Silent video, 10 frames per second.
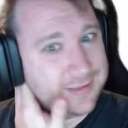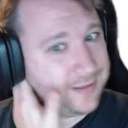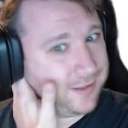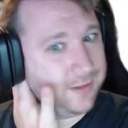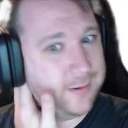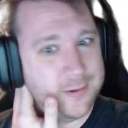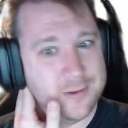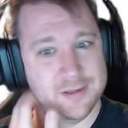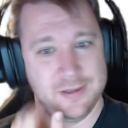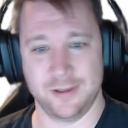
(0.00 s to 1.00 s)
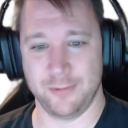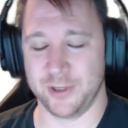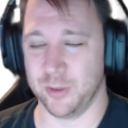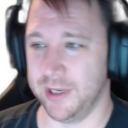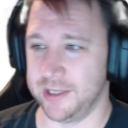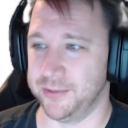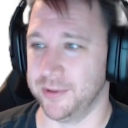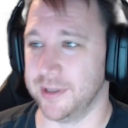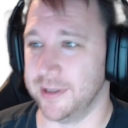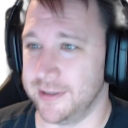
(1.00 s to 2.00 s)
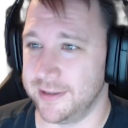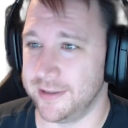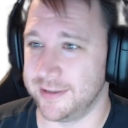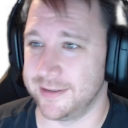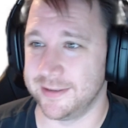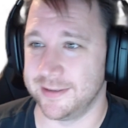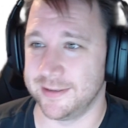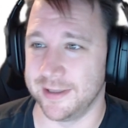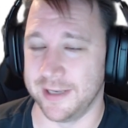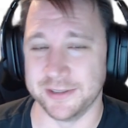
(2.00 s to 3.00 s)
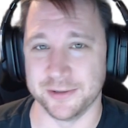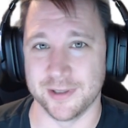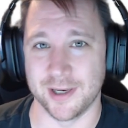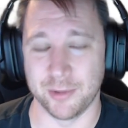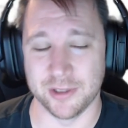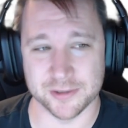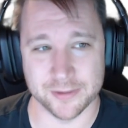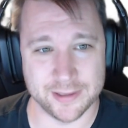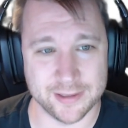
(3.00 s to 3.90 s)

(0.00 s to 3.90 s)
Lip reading: I want to go back to a nicer time in history.